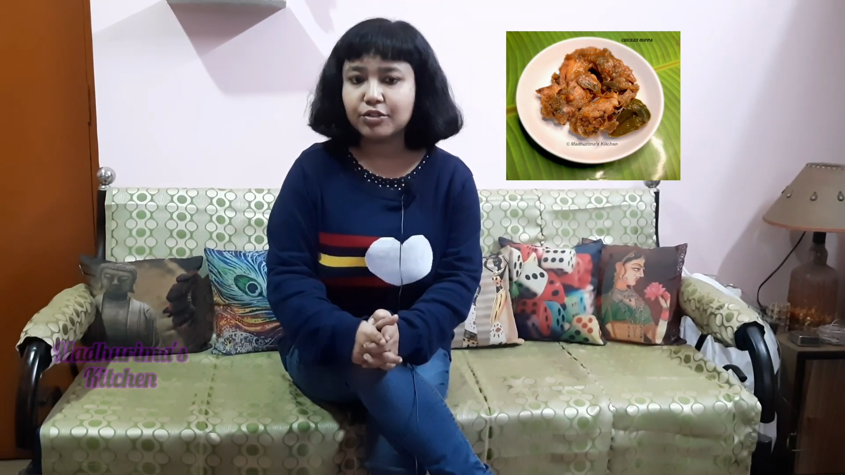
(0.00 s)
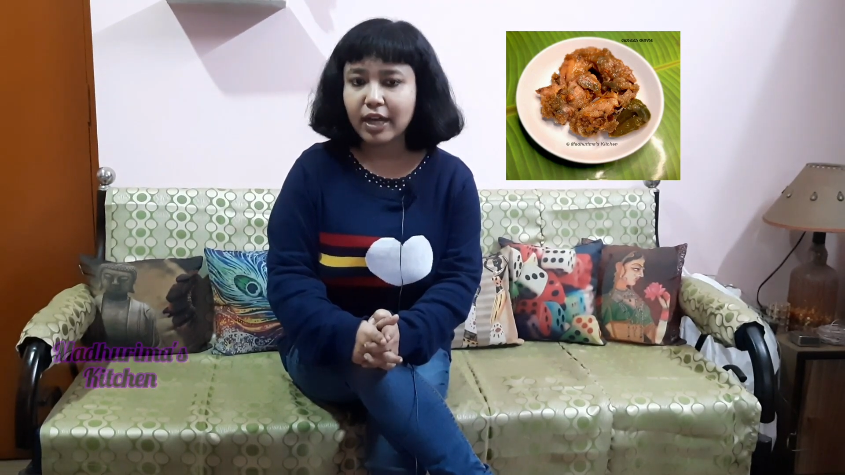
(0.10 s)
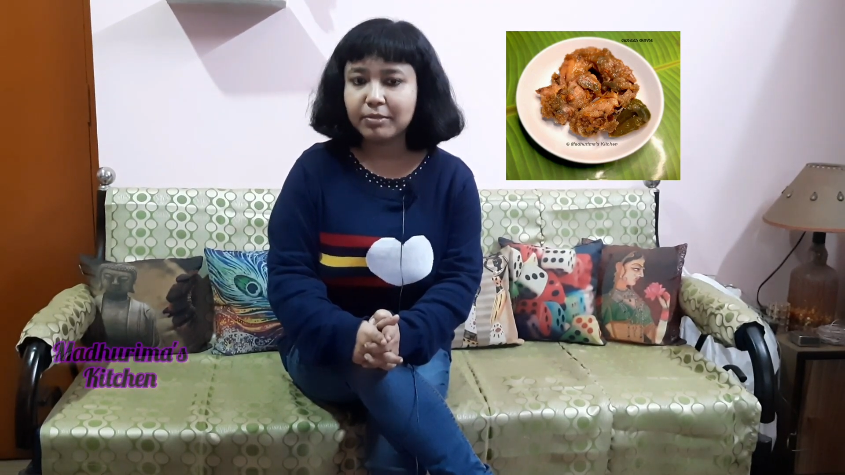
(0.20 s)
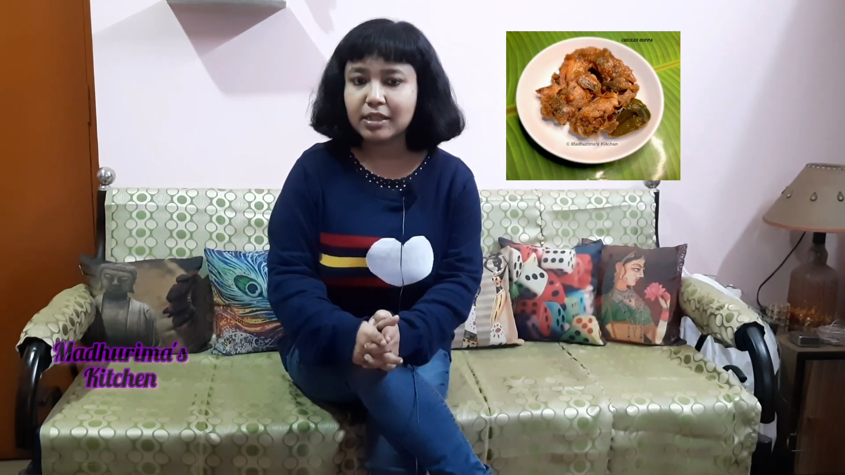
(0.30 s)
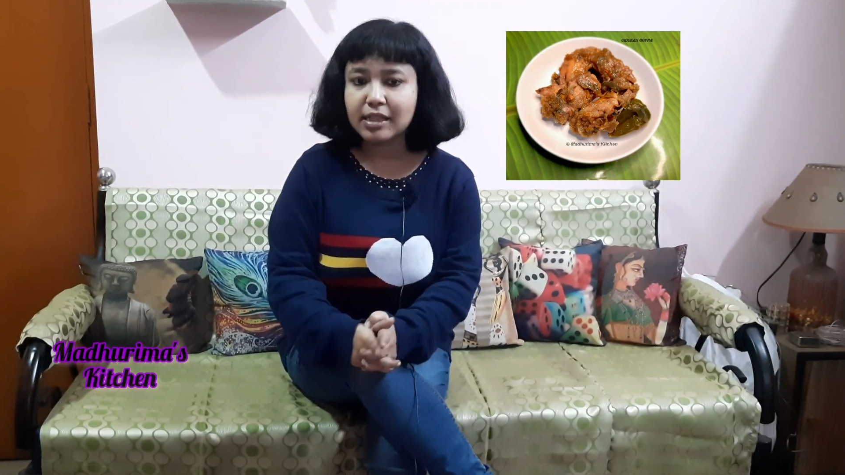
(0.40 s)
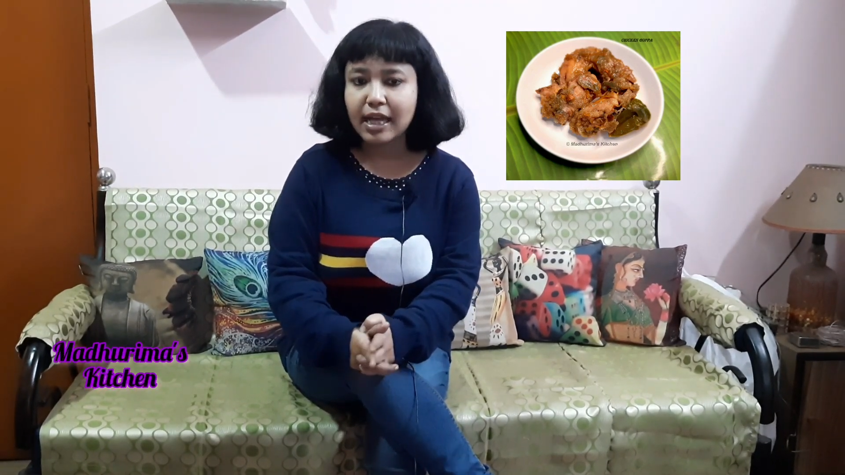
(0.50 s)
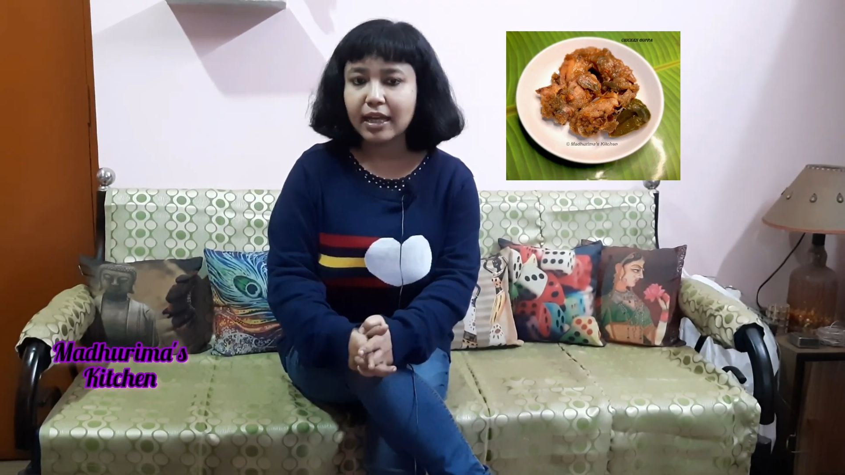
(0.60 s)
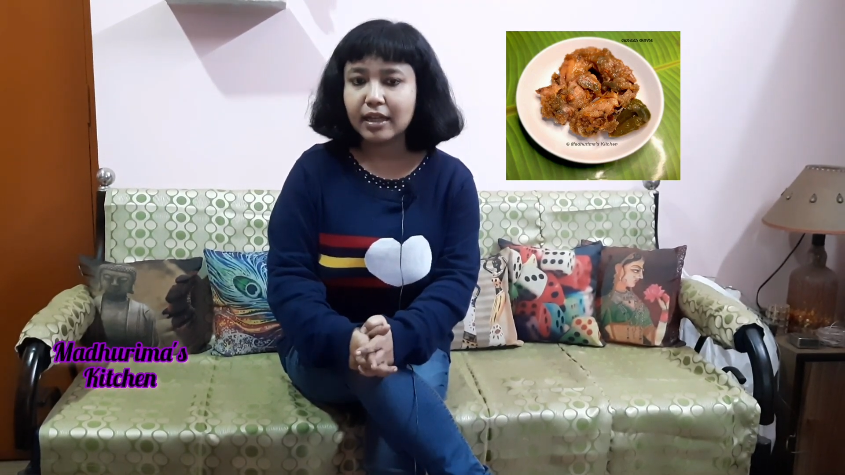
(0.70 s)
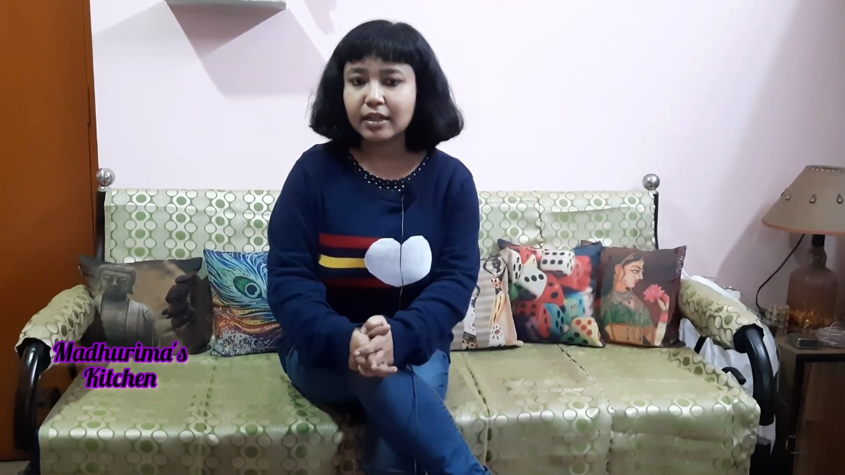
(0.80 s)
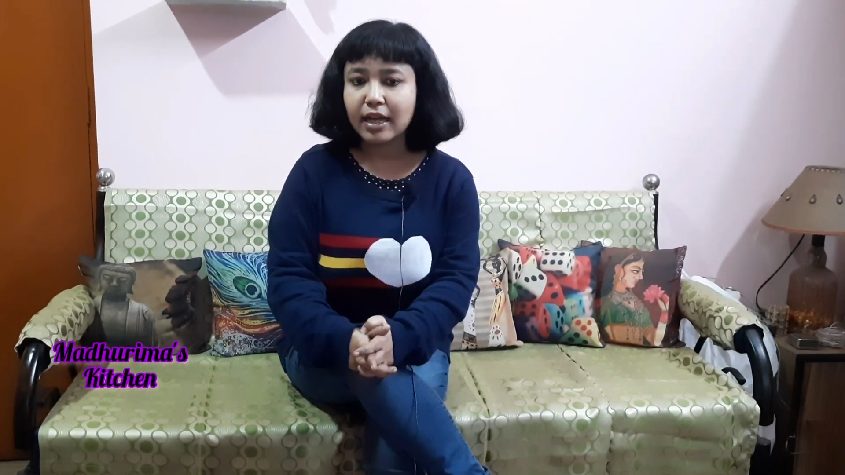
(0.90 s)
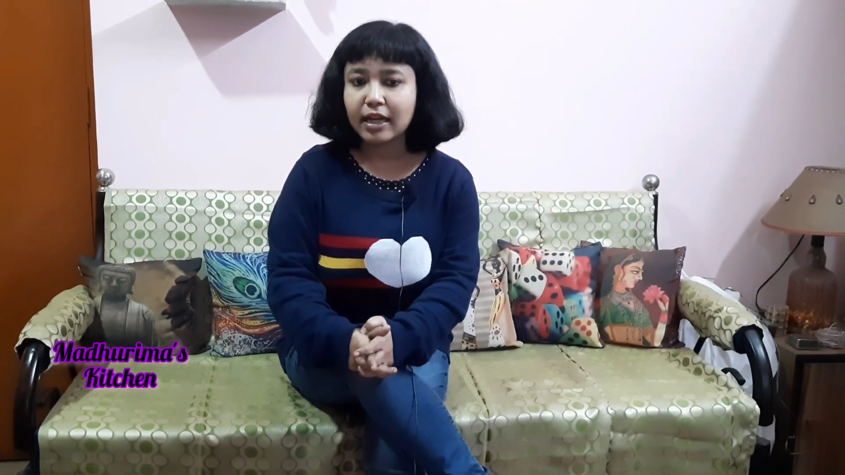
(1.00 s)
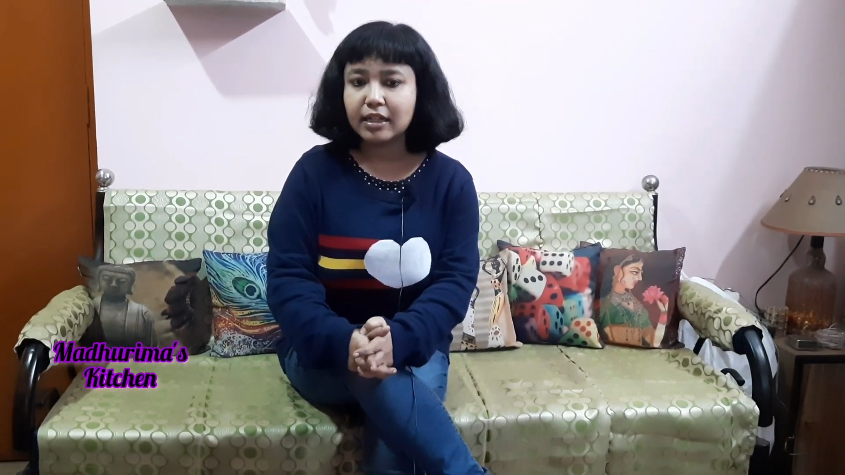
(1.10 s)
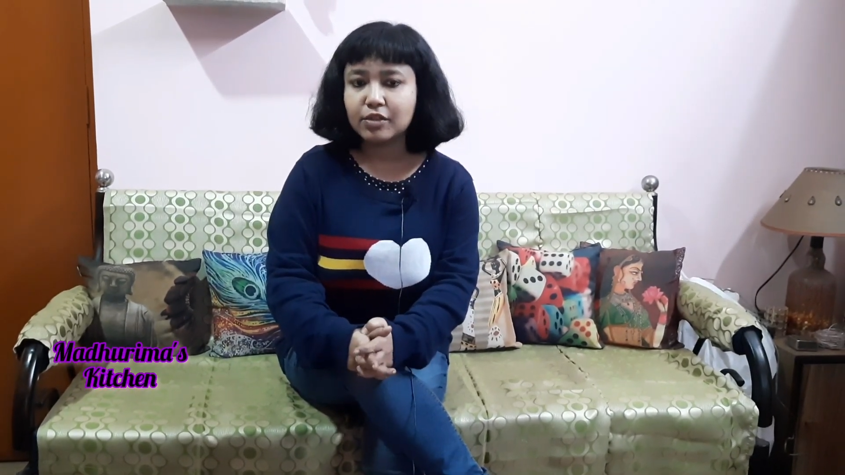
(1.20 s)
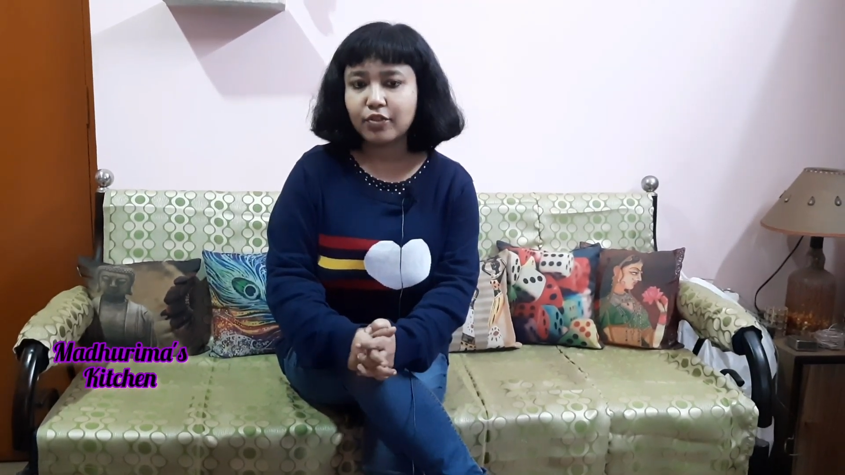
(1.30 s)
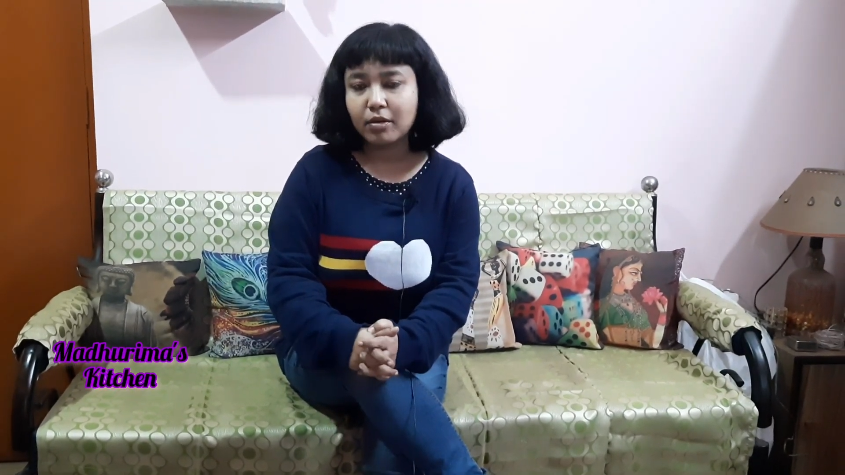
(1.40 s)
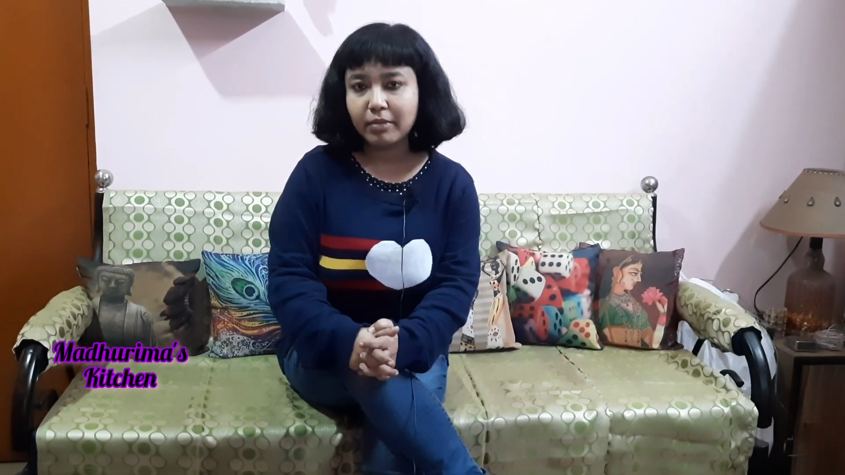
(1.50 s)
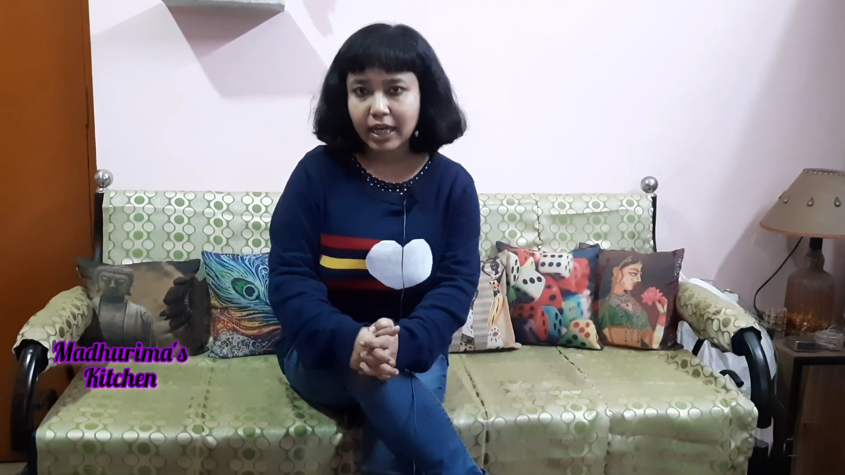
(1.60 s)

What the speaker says: tribals, and that is from